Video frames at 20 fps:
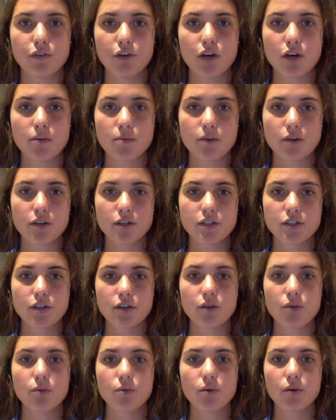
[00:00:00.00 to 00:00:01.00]
farmers
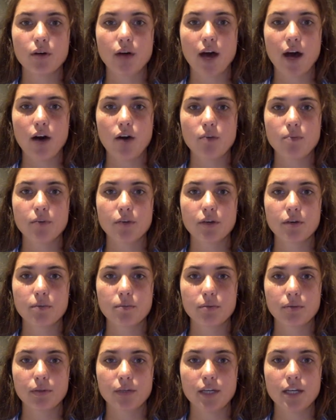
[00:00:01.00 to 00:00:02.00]
who will help
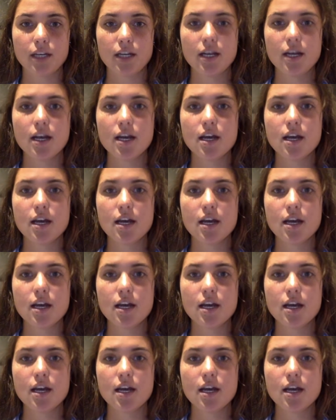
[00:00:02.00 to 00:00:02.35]
complete